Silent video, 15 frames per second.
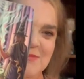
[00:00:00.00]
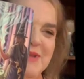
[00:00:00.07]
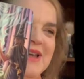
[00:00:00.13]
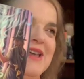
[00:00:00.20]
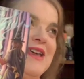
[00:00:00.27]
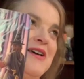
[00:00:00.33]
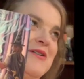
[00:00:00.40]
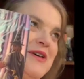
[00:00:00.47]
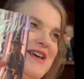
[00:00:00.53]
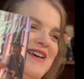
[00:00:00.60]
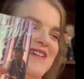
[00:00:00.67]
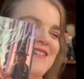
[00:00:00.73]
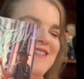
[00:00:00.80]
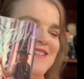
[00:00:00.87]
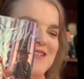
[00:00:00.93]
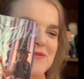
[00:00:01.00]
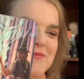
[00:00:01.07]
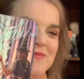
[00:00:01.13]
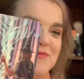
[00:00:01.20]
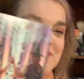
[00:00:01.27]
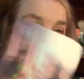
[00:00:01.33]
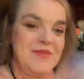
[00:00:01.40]
like, yeah, okay.
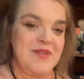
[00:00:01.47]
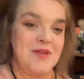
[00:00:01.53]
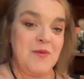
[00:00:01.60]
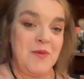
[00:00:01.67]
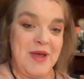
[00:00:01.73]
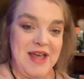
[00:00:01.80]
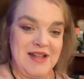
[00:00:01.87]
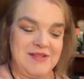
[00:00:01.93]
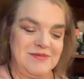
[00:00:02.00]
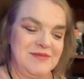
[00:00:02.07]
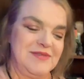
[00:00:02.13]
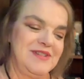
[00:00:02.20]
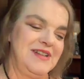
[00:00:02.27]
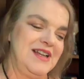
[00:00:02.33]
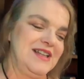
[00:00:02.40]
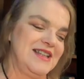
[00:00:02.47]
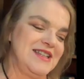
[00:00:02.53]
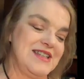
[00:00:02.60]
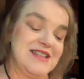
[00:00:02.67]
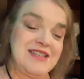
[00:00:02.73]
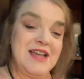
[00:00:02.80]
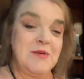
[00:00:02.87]
Well,
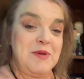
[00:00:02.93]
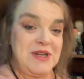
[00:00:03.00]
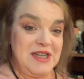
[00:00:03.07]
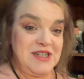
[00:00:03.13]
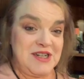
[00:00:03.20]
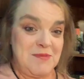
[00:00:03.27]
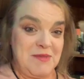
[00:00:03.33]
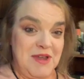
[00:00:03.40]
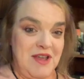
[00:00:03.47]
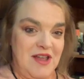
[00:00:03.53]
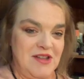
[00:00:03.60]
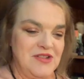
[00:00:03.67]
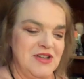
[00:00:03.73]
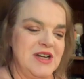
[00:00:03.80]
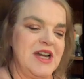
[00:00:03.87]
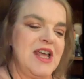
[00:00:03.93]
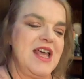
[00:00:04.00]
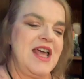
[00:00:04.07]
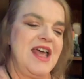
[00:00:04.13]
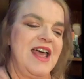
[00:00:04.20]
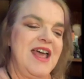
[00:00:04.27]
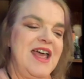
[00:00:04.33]
needless to say, we did jump the cauldron,
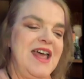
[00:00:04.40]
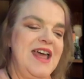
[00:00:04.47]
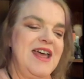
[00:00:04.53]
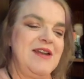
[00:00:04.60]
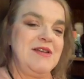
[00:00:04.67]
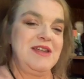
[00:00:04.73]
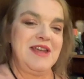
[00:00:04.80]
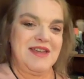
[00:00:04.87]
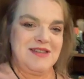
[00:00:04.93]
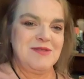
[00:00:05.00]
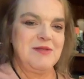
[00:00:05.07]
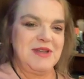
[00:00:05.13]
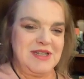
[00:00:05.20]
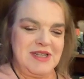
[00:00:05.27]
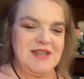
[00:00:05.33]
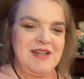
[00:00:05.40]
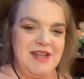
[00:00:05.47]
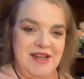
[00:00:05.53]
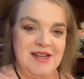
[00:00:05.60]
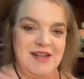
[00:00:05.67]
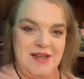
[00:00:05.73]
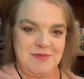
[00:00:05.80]
and yes, we did
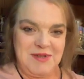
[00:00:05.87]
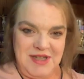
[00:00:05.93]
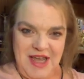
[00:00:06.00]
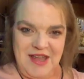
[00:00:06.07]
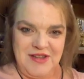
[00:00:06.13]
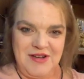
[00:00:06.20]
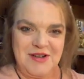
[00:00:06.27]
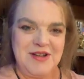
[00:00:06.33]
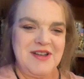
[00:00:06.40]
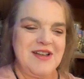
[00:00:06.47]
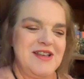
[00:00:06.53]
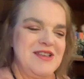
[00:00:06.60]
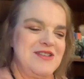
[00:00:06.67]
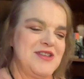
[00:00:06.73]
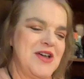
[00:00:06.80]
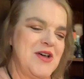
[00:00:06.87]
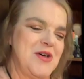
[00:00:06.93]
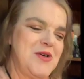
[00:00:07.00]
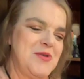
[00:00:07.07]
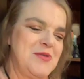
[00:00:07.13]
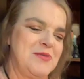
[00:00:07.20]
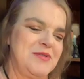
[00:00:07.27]
end up together.
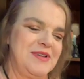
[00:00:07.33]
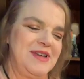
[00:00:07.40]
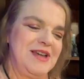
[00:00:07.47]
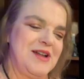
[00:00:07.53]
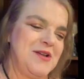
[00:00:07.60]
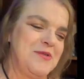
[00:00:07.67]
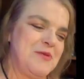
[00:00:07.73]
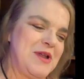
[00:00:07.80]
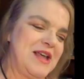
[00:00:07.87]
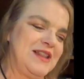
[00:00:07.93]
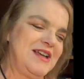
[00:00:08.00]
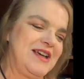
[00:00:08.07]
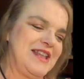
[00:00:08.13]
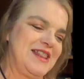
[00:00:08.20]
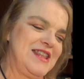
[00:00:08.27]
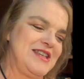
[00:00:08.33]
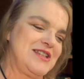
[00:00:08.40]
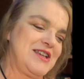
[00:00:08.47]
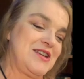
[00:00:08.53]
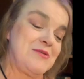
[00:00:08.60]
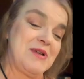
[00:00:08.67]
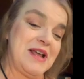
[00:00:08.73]
So, you know, when I look at
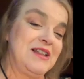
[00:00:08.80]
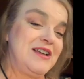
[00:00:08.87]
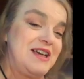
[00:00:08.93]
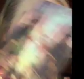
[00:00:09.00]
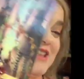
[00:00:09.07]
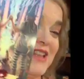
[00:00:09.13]
the